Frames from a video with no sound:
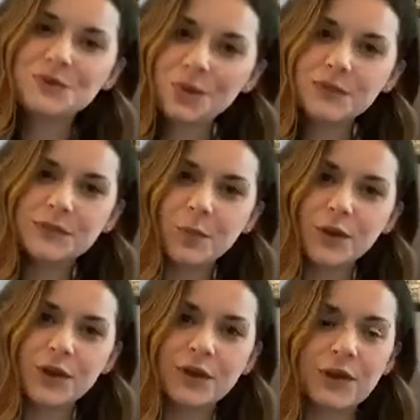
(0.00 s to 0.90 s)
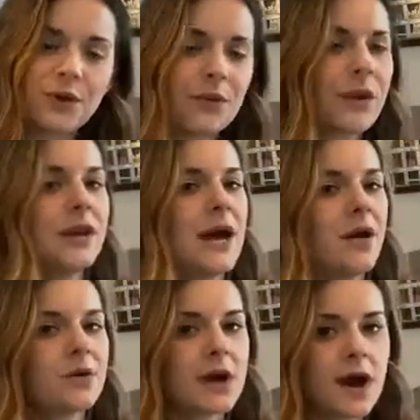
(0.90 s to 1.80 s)
know, as a boy and girl right
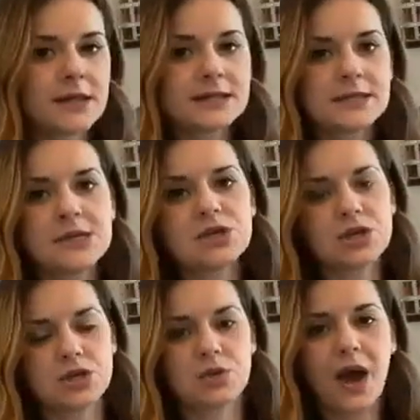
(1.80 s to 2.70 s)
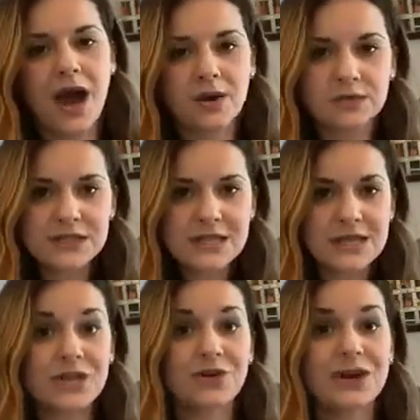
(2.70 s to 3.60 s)
now, God is teaching you how to
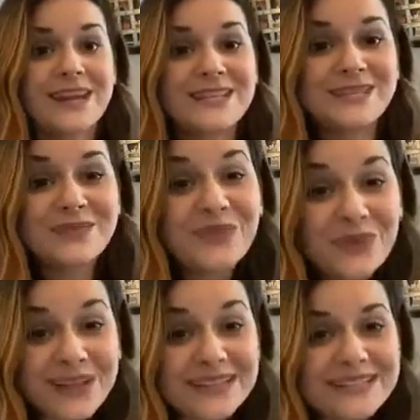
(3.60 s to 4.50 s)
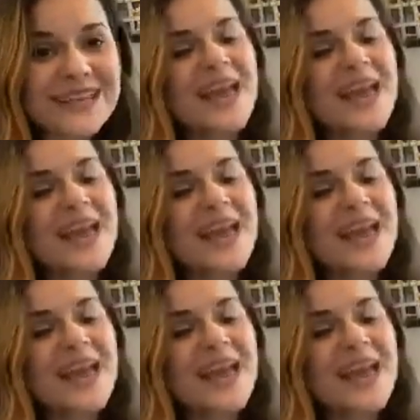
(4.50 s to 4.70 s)
hear his voice.